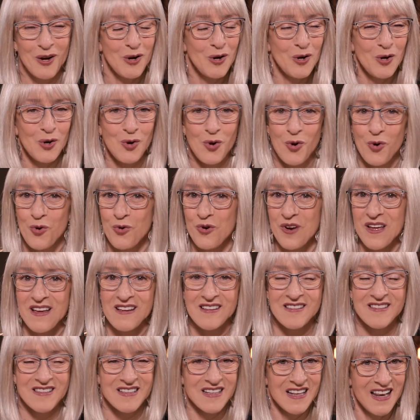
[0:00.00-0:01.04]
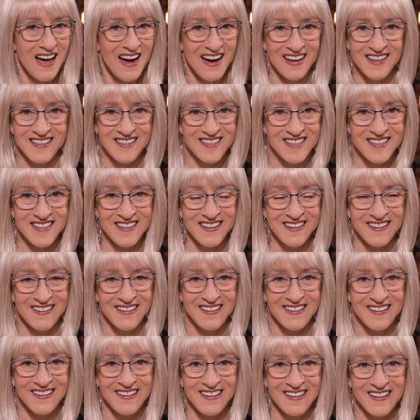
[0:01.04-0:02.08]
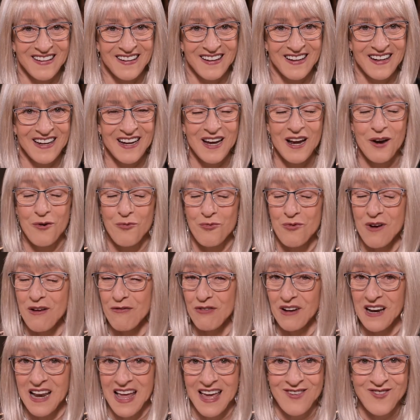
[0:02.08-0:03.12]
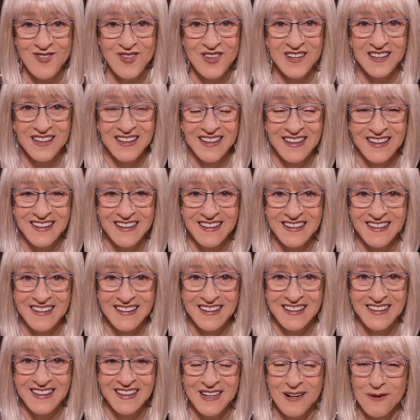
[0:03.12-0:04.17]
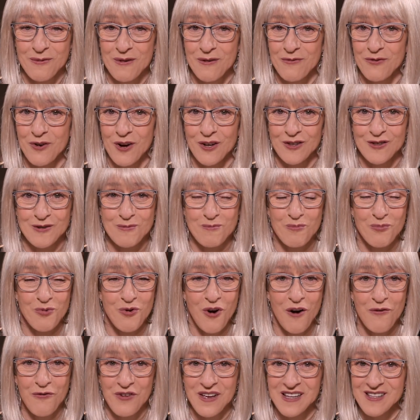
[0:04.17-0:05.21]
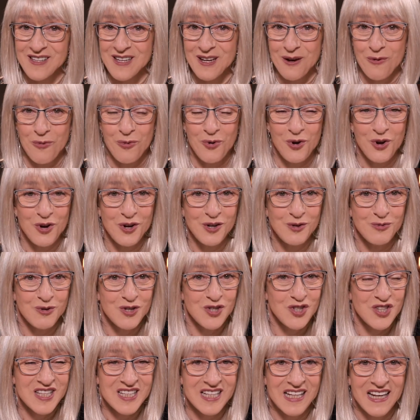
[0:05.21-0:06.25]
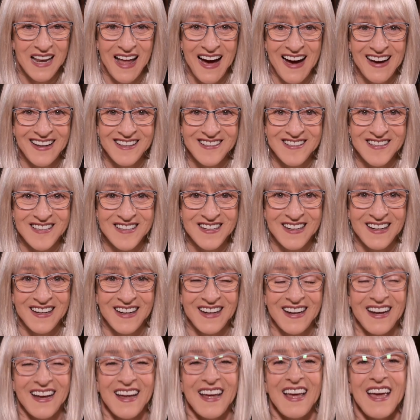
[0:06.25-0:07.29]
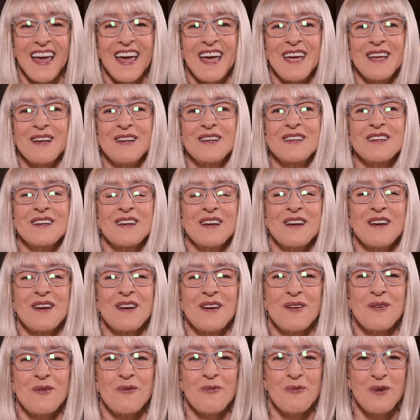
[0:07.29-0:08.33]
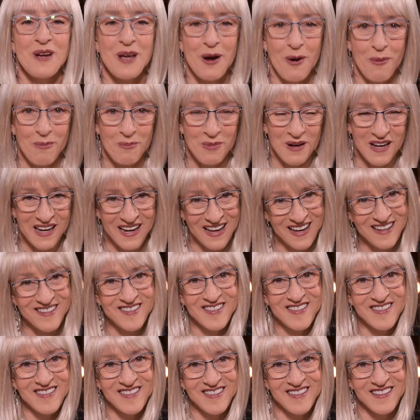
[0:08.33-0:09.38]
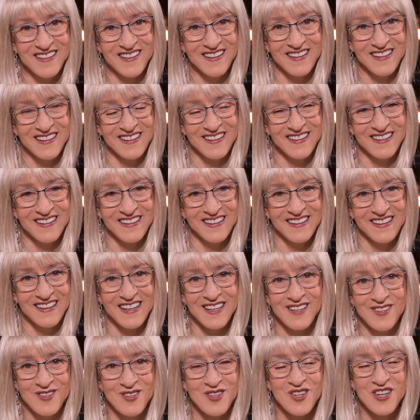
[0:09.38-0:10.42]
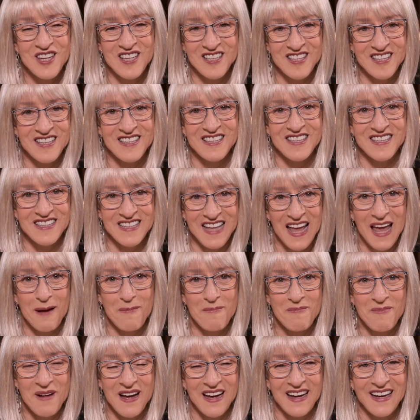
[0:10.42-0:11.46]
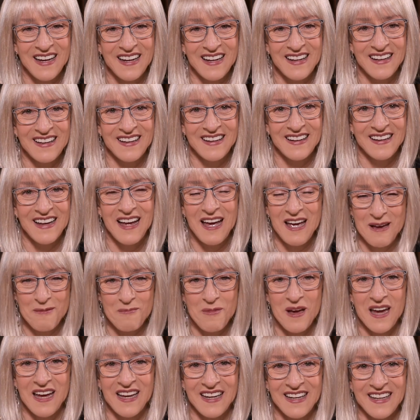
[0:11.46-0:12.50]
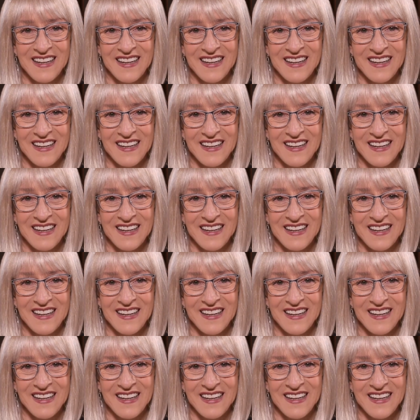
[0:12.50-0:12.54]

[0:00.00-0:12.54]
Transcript: glorious light. Revelation, we've got prophetic word, which is light, and we are blessed. In Jesus' name, amen.